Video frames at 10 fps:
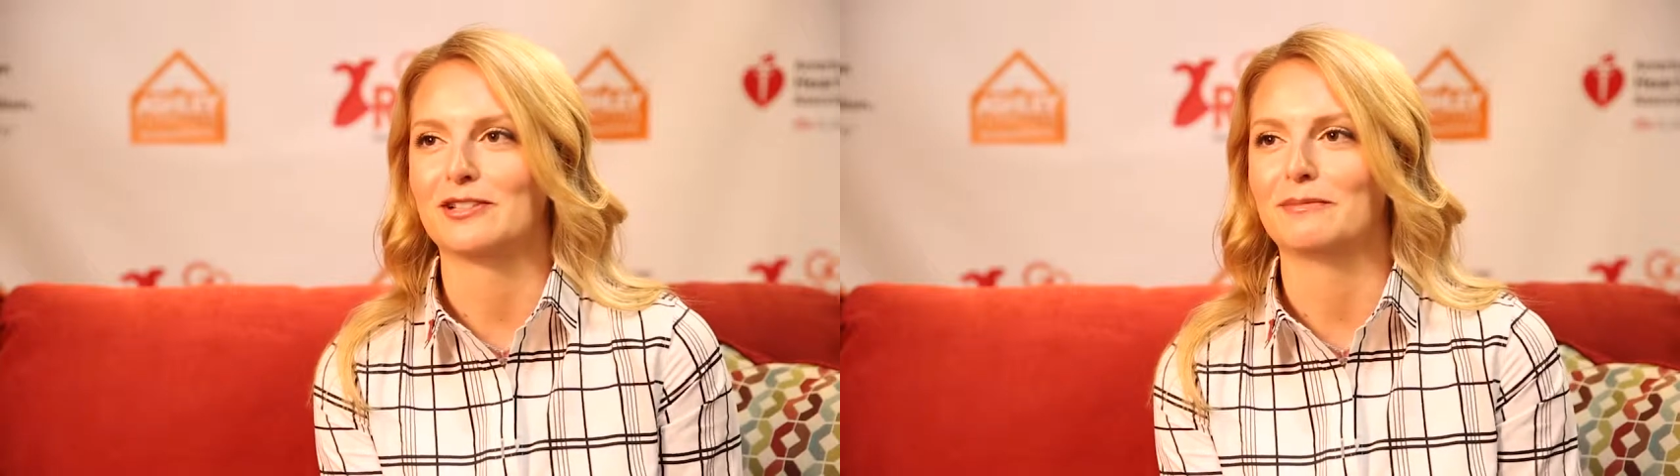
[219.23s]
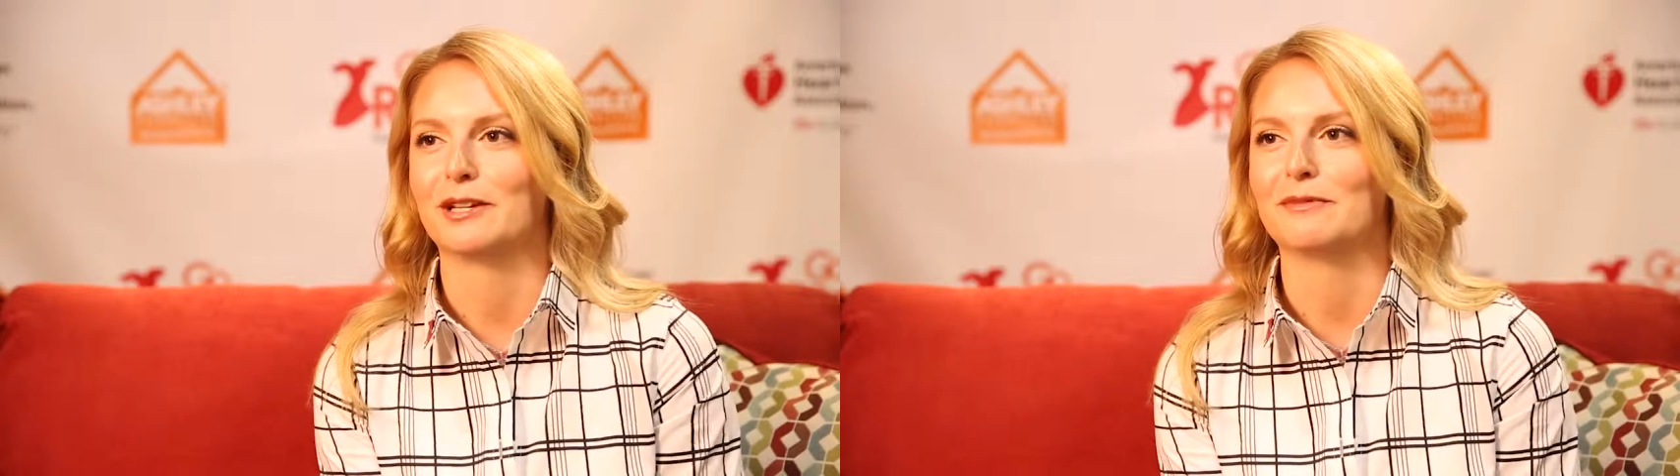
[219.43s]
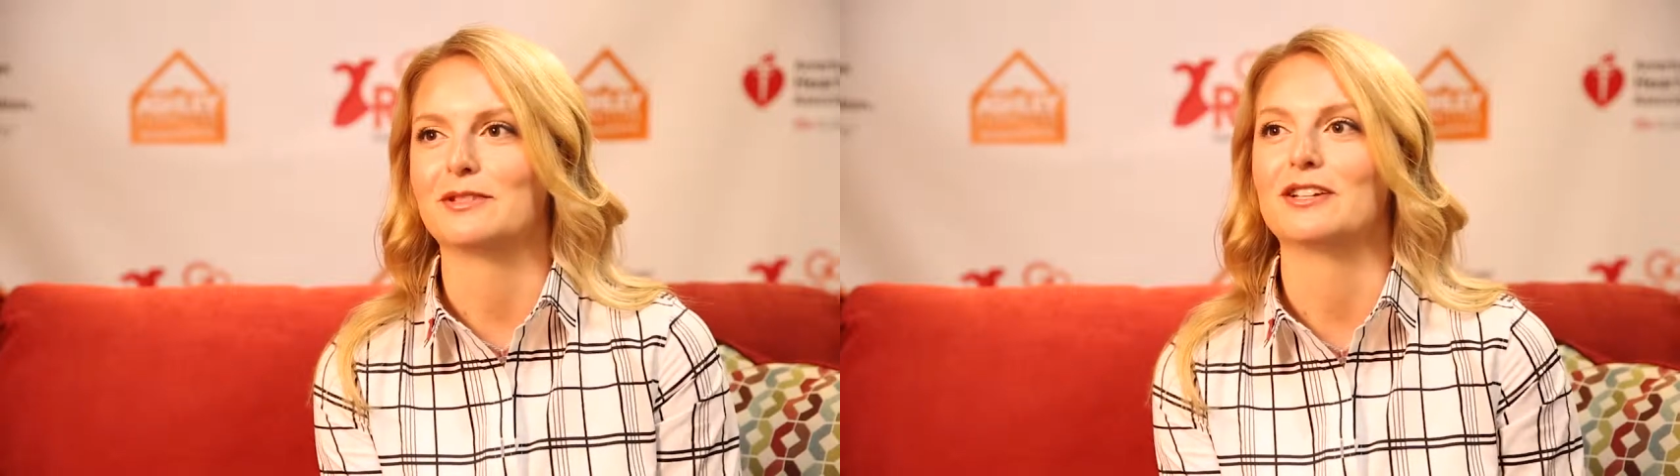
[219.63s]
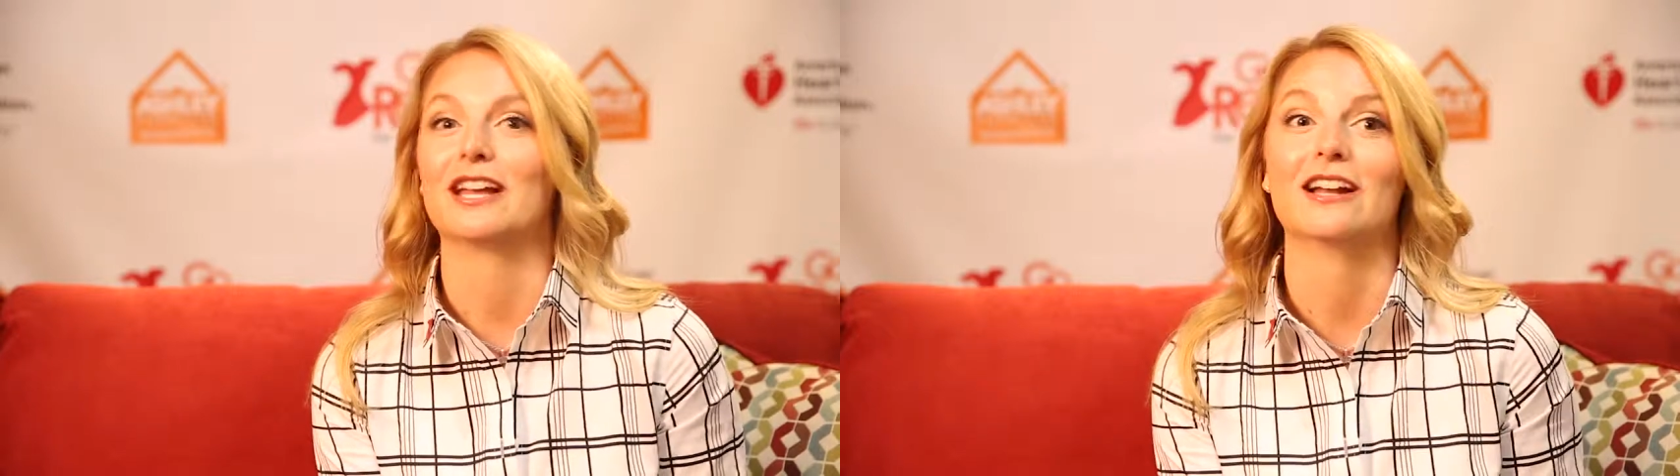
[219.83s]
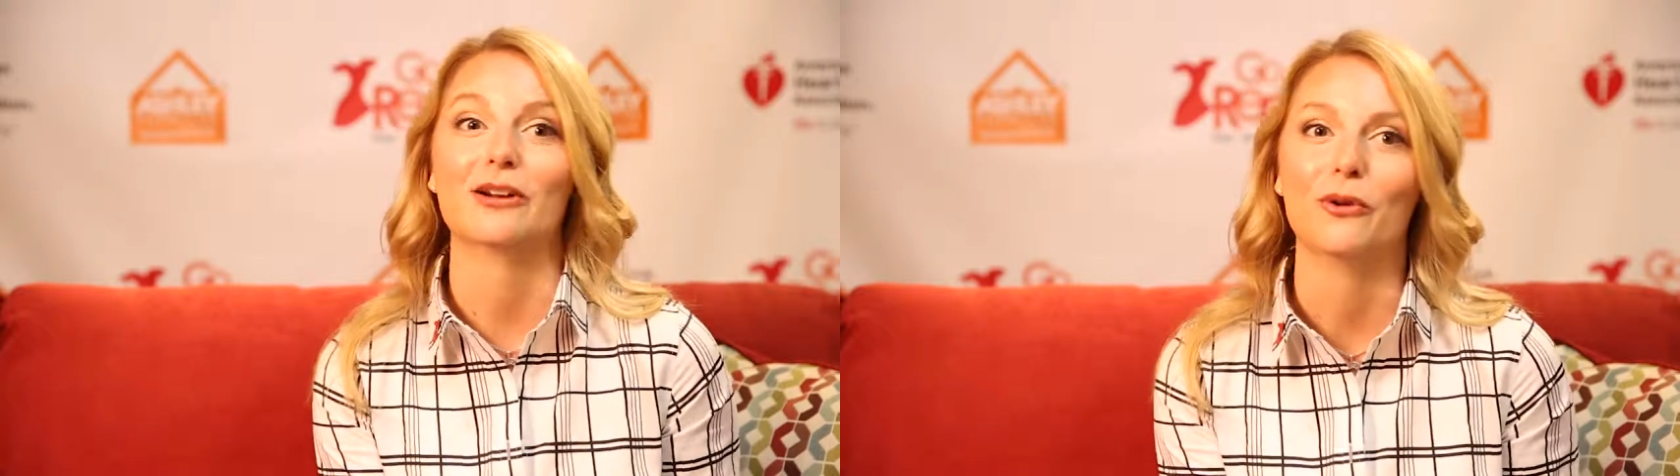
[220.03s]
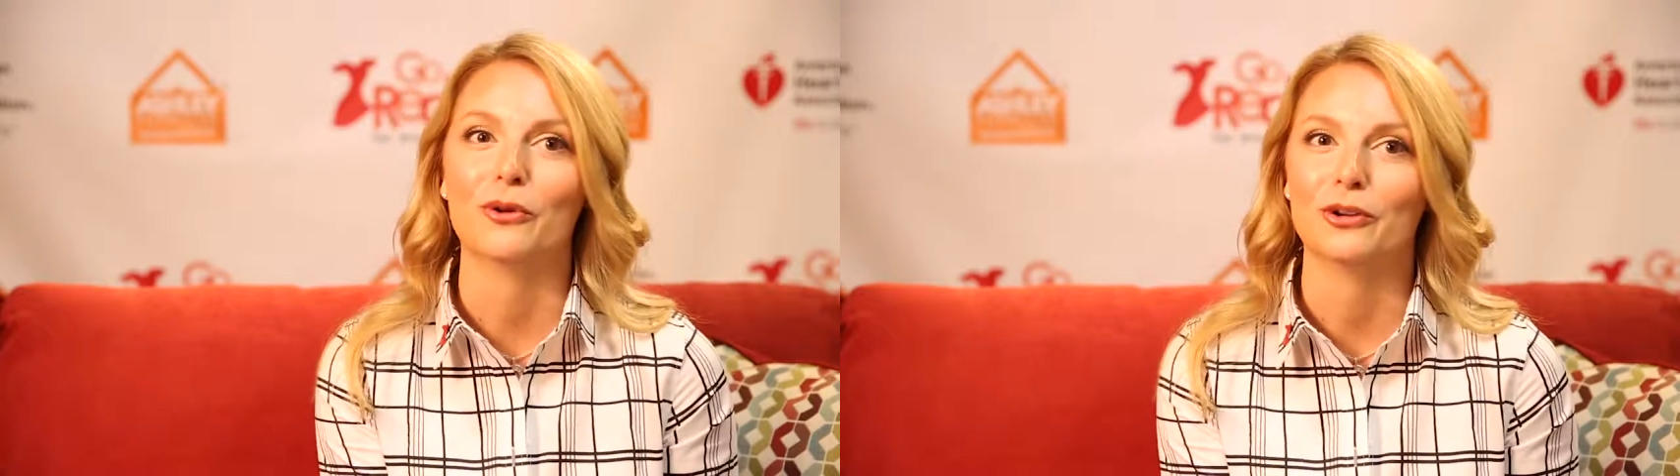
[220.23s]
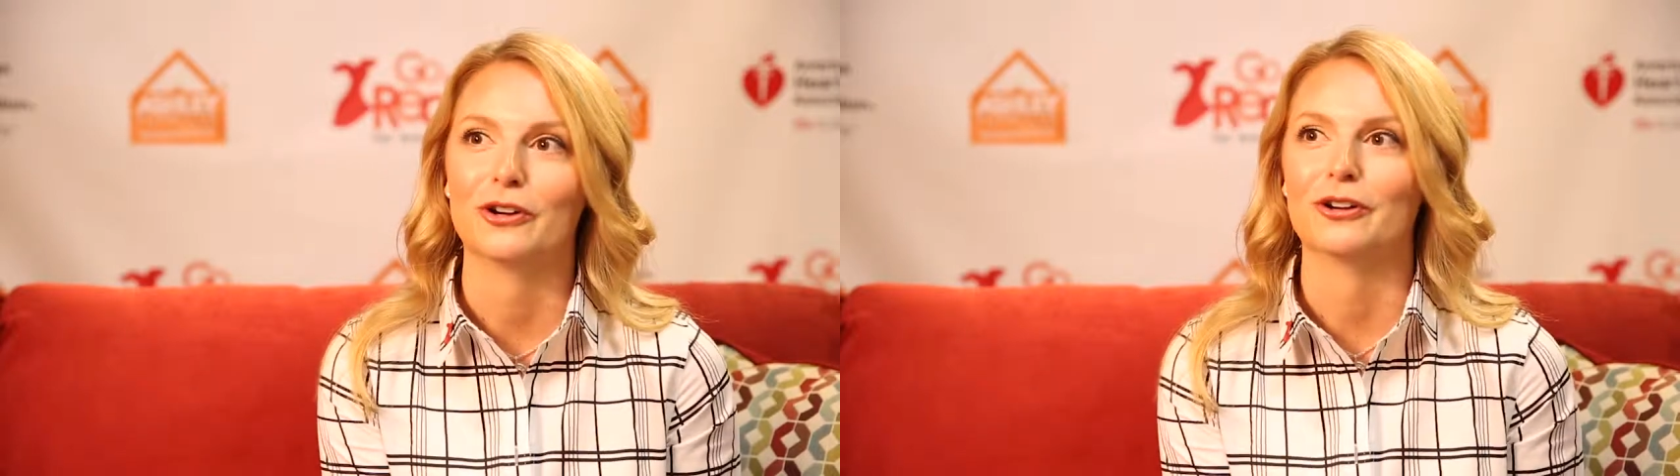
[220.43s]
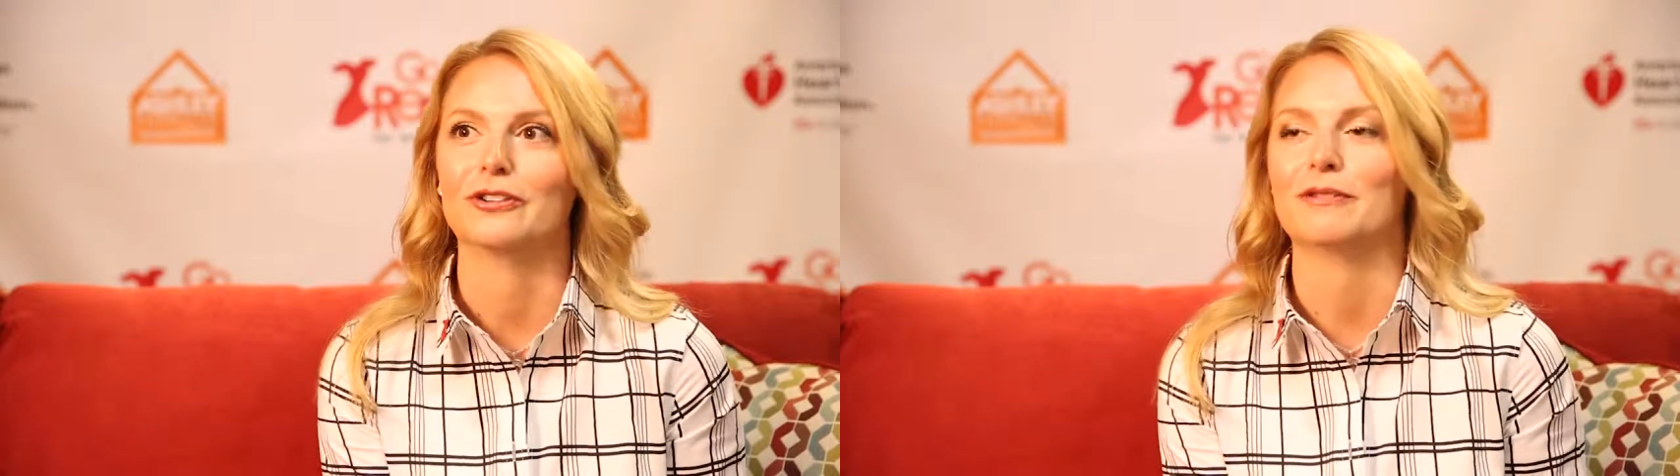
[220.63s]
symptoms to getting
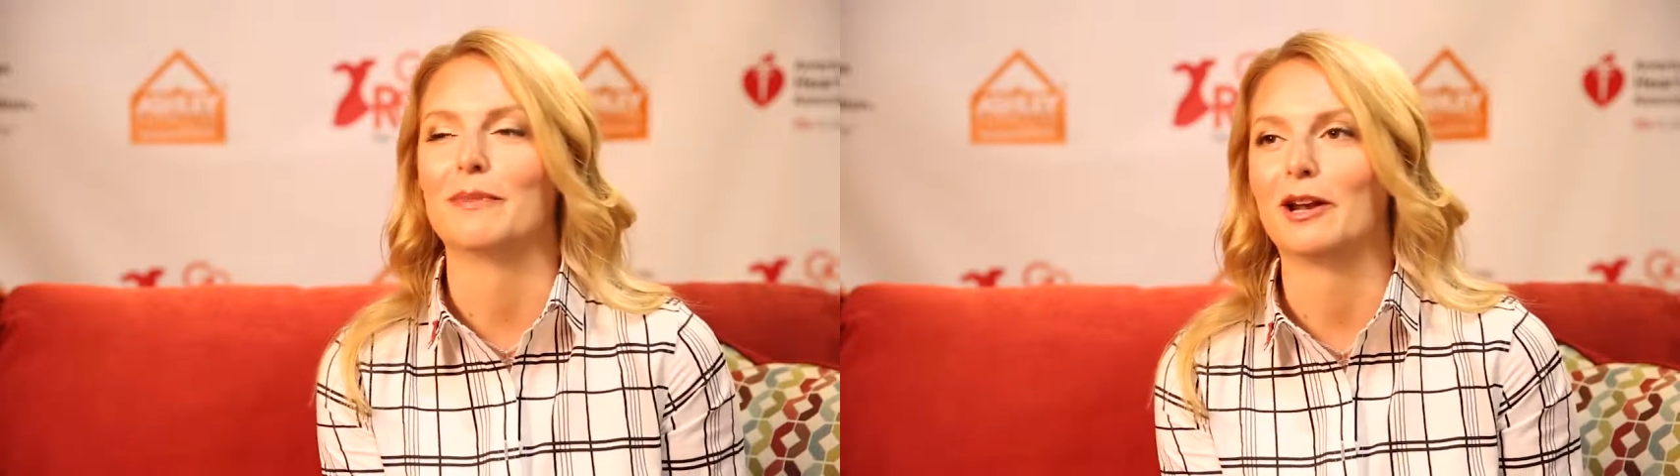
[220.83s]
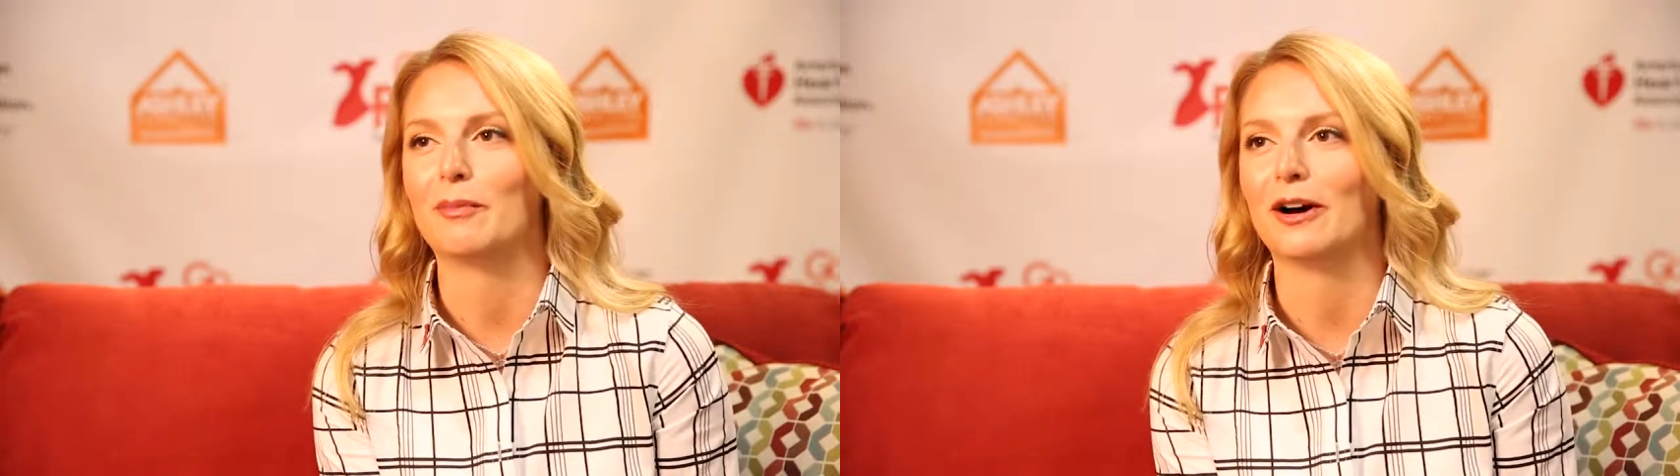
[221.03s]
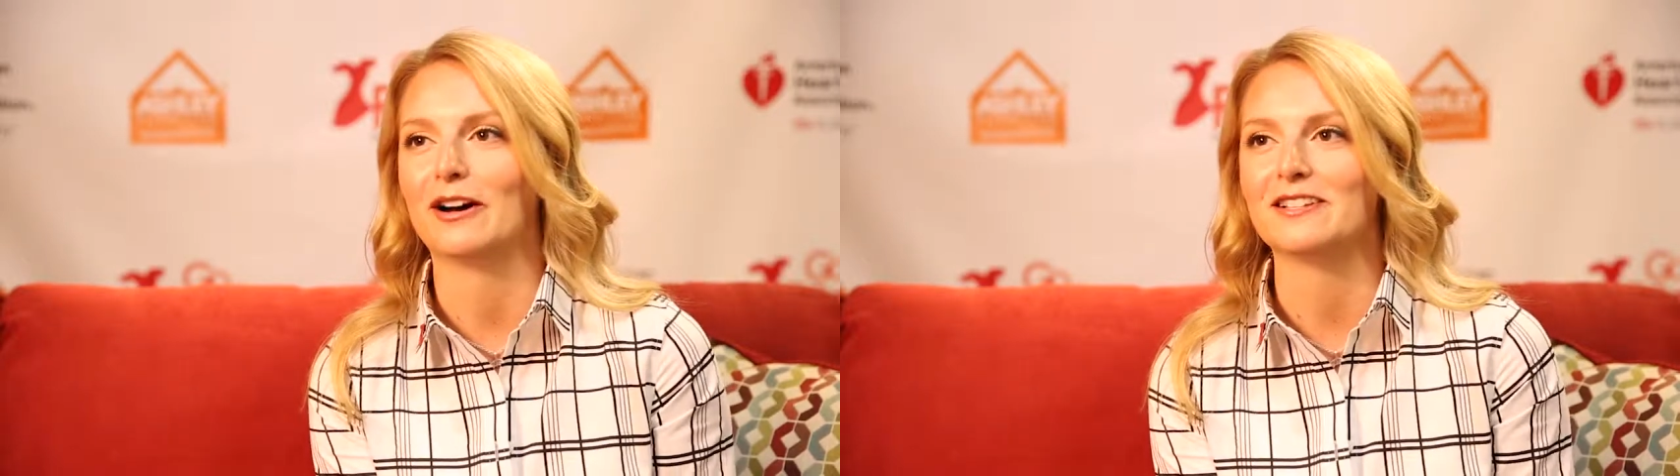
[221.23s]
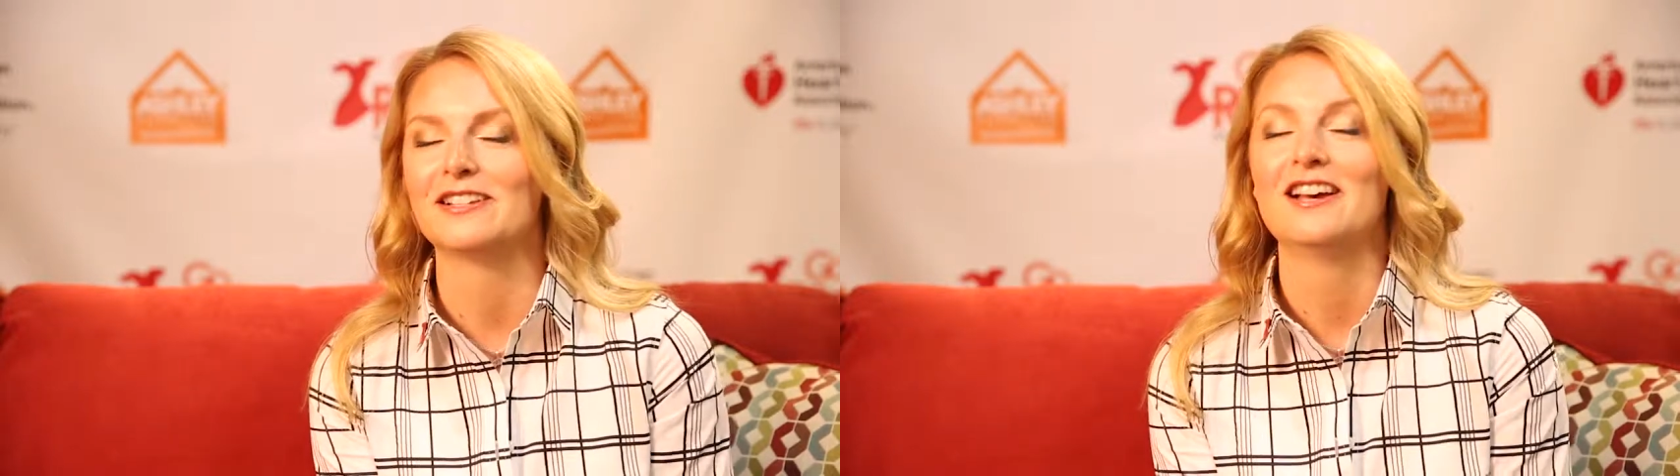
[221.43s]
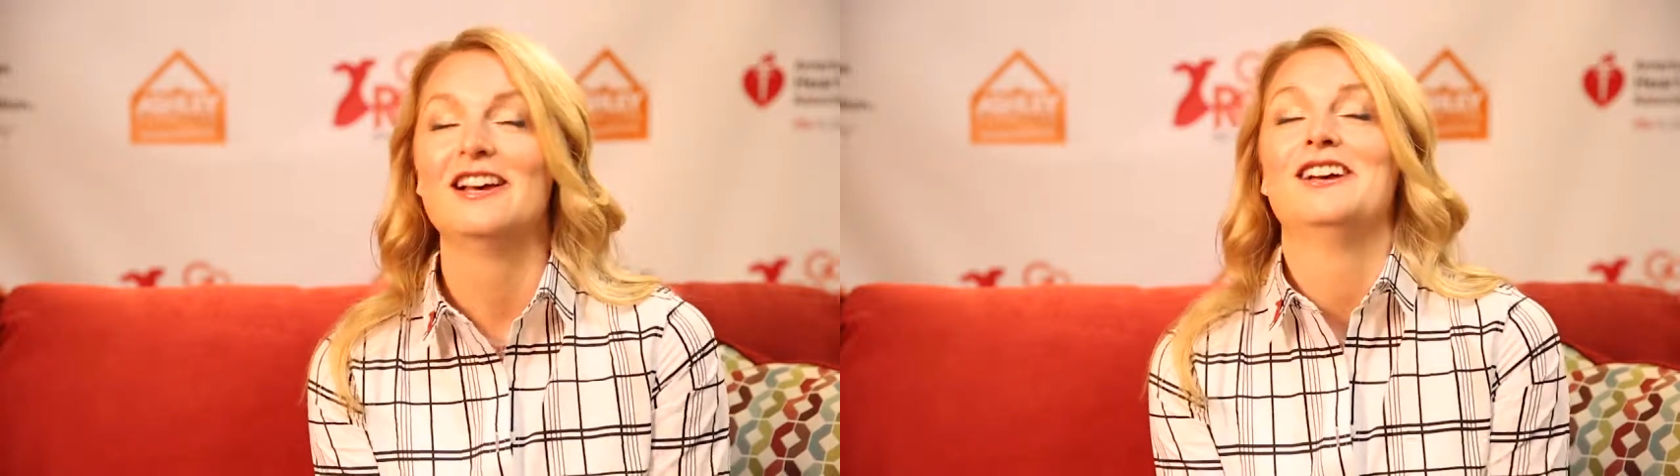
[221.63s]
older, to menopause.